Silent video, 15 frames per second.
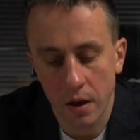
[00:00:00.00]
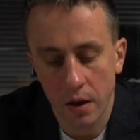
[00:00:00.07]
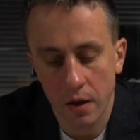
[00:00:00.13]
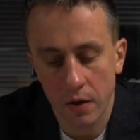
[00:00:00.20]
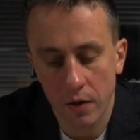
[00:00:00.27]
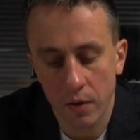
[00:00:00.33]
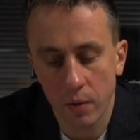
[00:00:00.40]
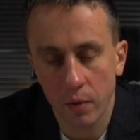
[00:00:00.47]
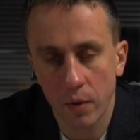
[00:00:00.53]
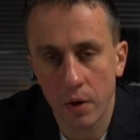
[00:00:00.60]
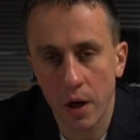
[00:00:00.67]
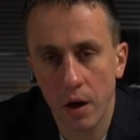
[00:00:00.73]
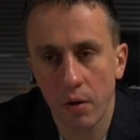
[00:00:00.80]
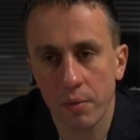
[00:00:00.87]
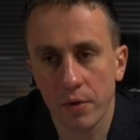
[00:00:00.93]
So
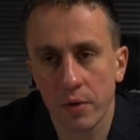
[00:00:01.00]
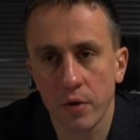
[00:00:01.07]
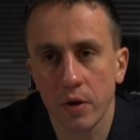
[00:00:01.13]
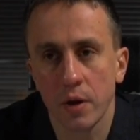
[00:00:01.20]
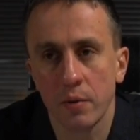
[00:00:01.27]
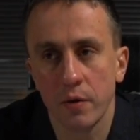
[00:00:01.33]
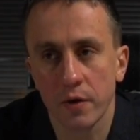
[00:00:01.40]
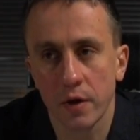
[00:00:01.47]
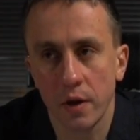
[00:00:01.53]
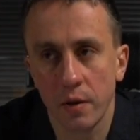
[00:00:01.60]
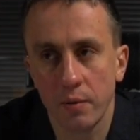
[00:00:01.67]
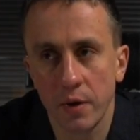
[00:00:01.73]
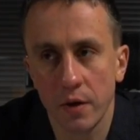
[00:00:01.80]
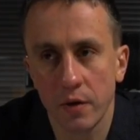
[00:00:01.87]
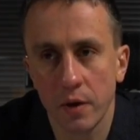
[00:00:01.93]
our approach towards
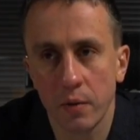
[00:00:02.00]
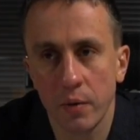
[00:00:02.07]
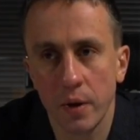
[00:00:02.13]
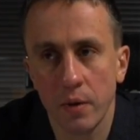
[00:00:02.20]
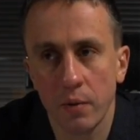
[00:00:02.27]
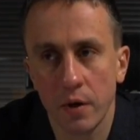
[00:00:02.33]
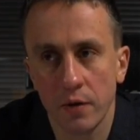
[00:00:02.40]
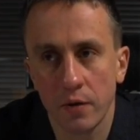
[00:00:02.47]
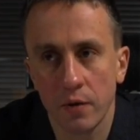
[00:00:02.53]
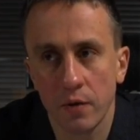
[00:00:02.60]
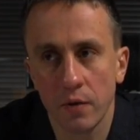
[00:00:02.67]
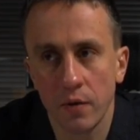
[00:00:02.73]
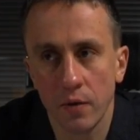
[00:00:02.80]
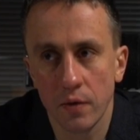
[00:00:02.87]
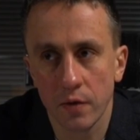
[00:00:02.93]
scalability, we wanted to
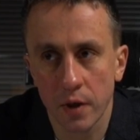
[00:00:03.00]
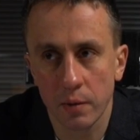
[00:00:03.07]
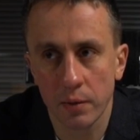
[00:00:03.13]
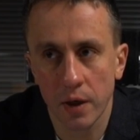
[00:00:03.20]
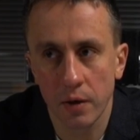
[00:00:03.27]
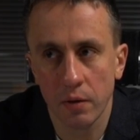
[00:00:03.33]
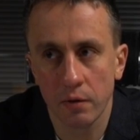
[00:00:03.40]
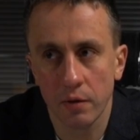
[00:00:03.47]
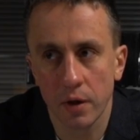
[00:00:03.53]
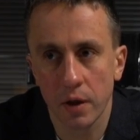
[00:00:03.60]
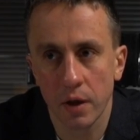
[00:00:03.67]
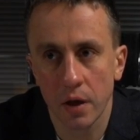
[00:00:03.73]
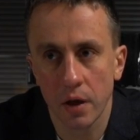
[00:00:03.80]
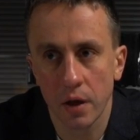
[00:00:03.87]
do some kind of a,